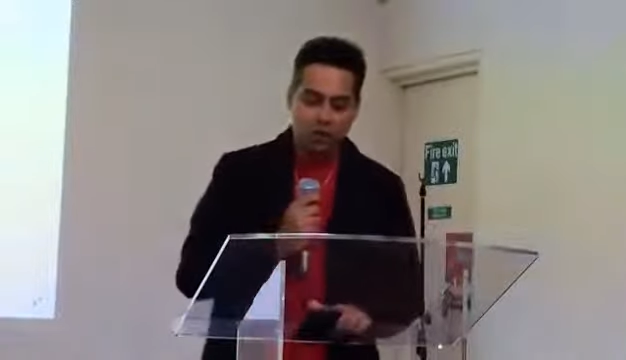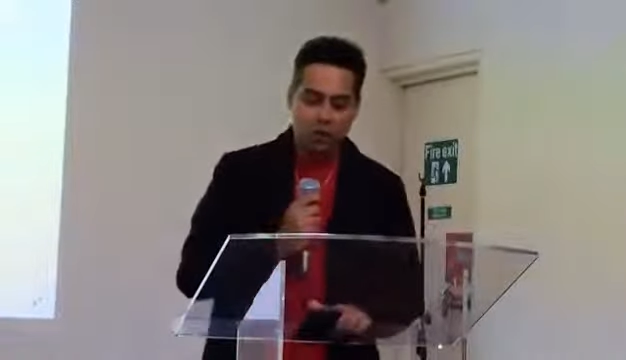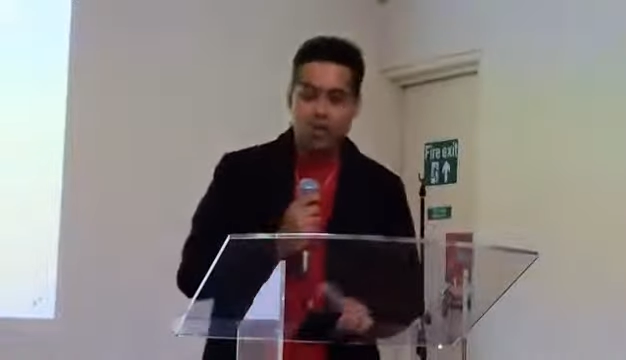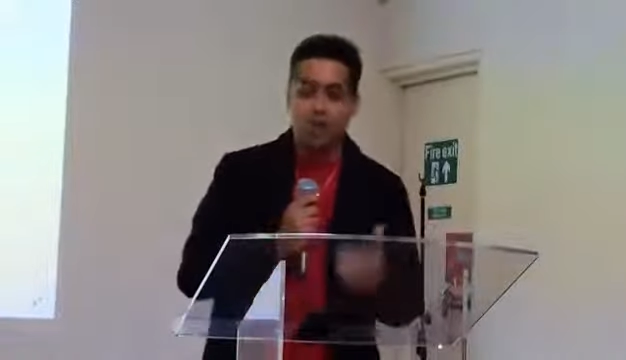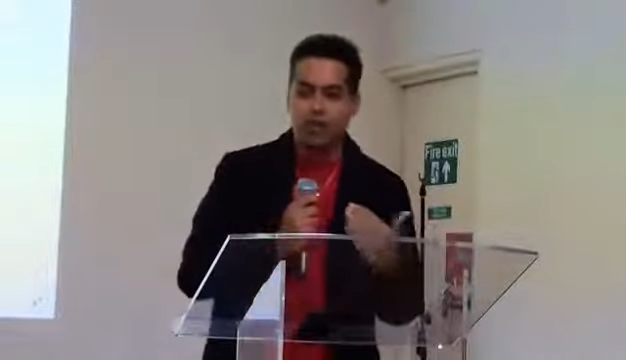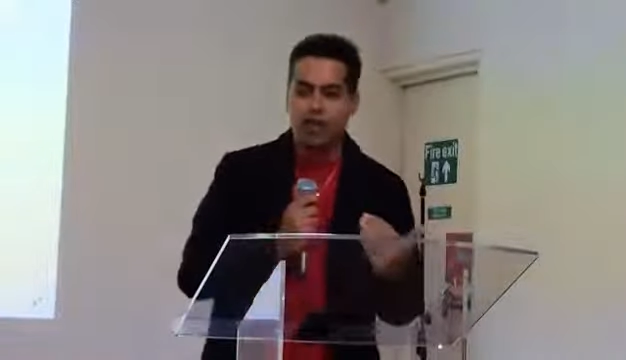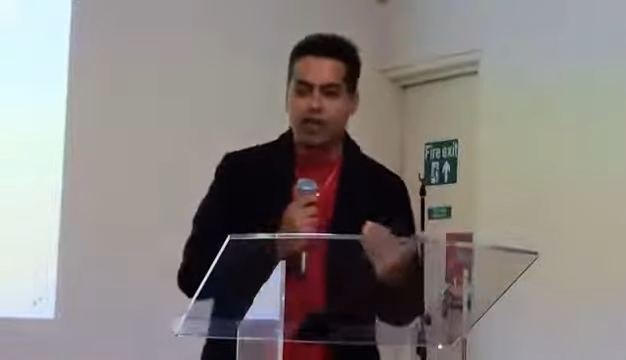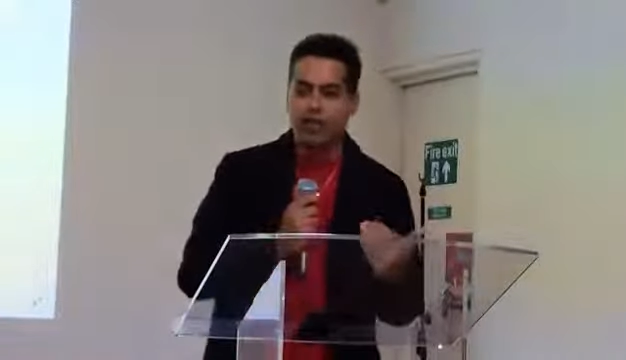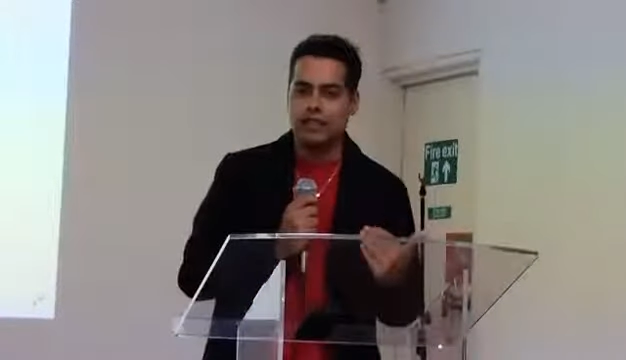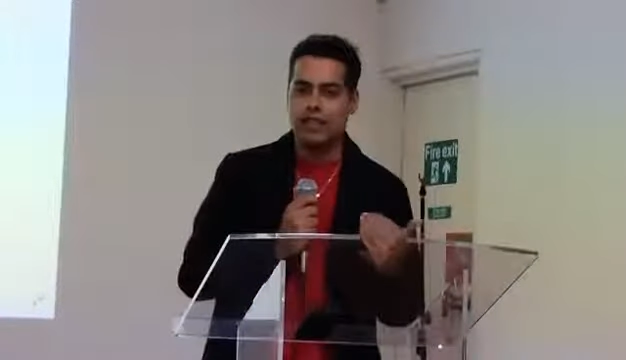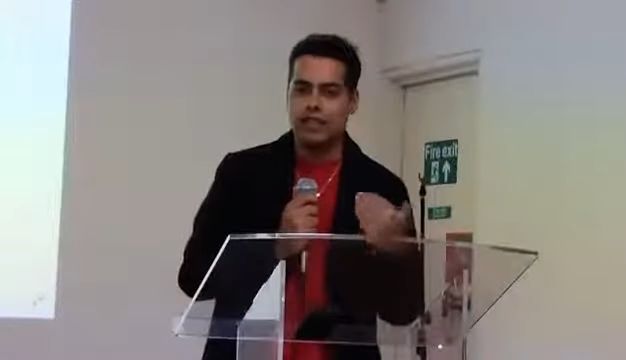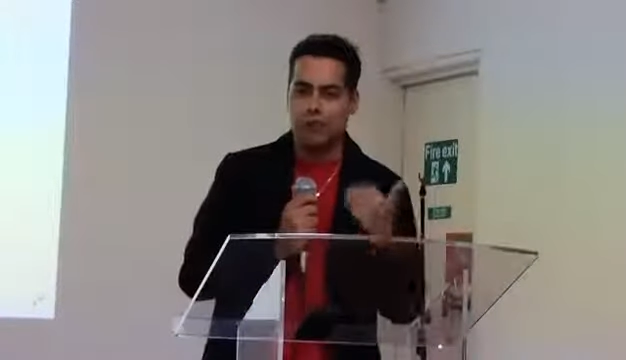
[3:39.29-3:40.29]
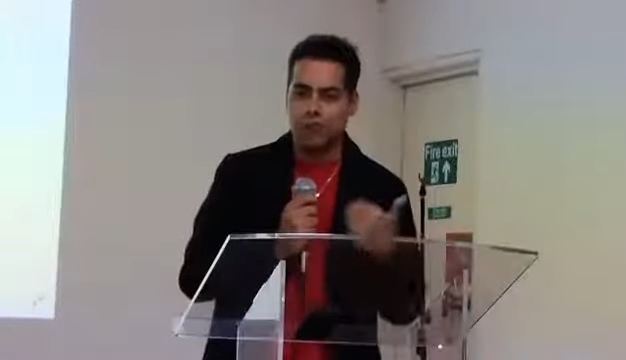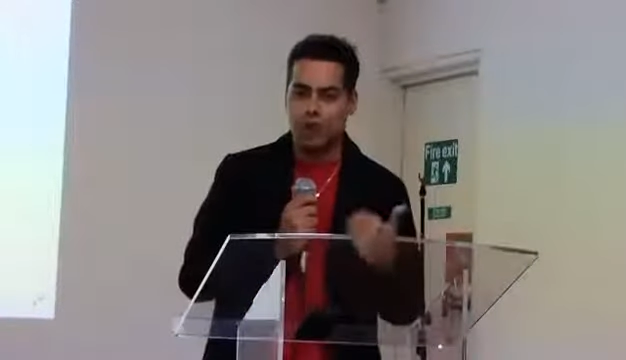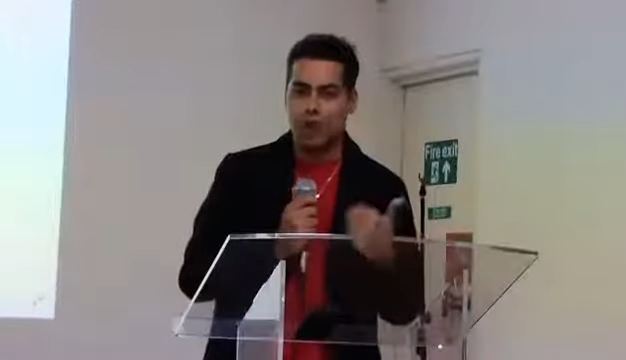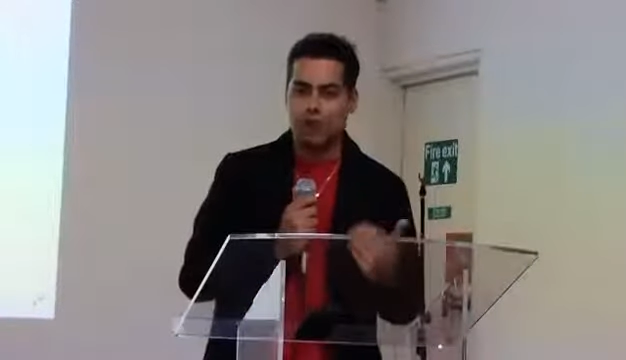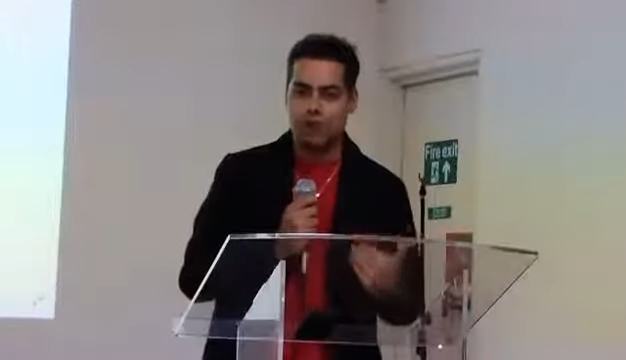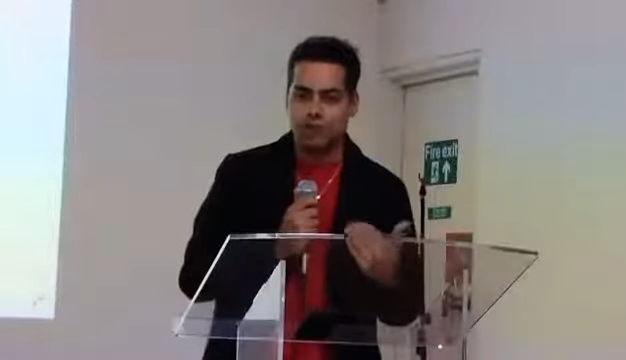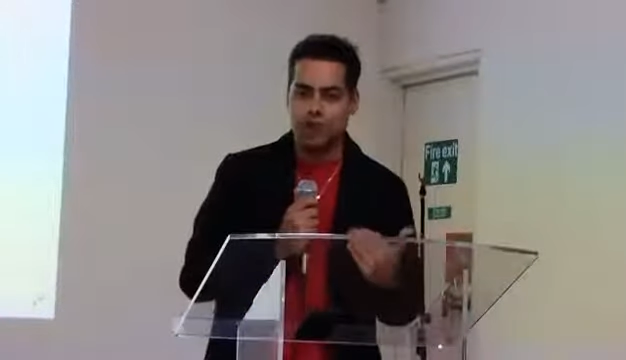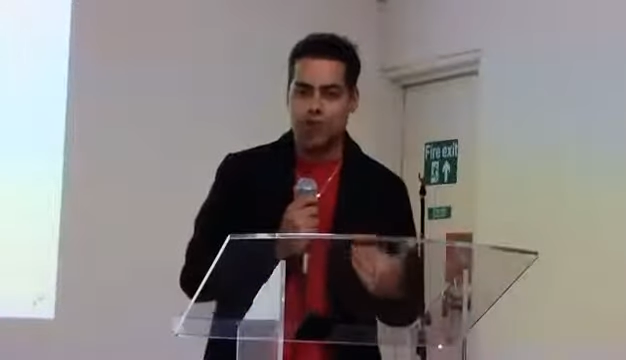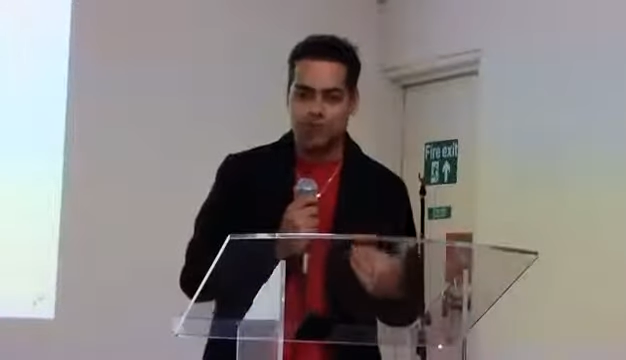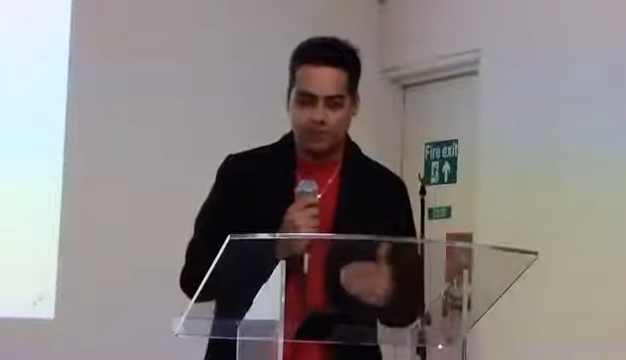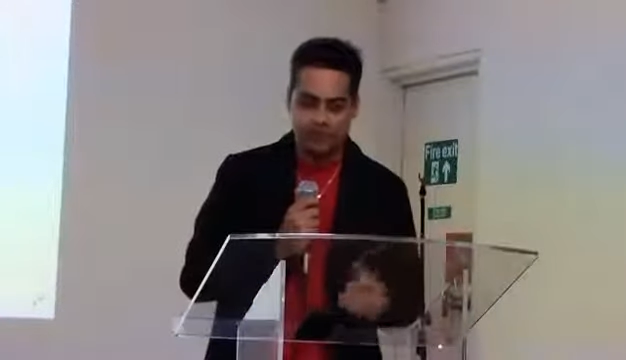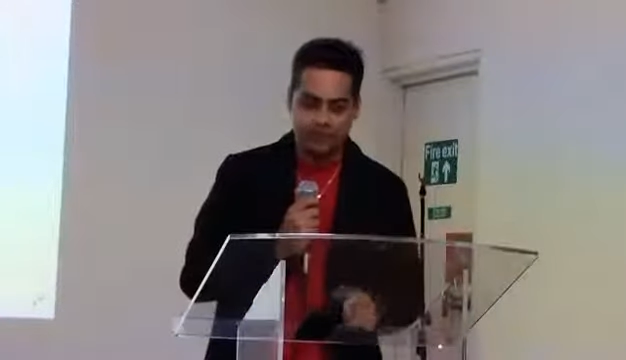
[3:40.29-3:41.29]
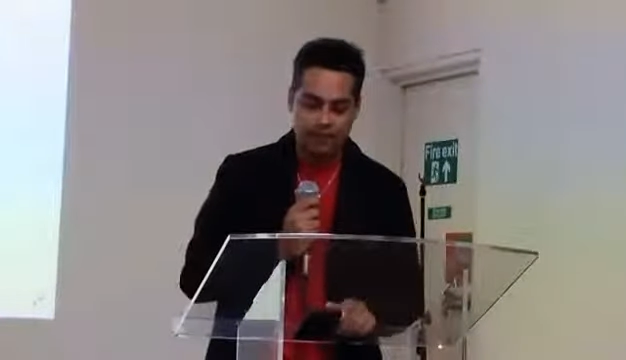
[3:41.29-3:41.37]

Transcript: was what it is that we can do about it.